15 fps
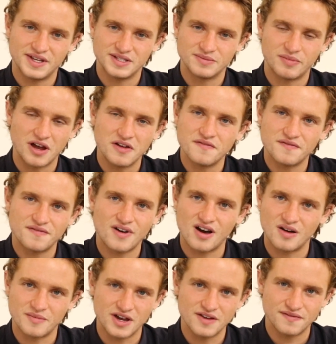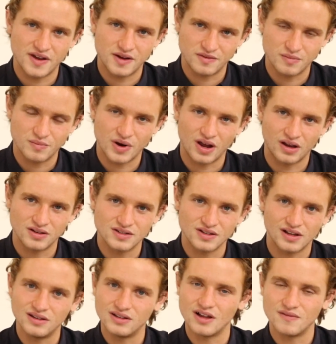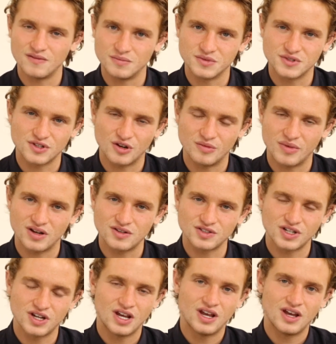is by far my favorite brand. I love them so much.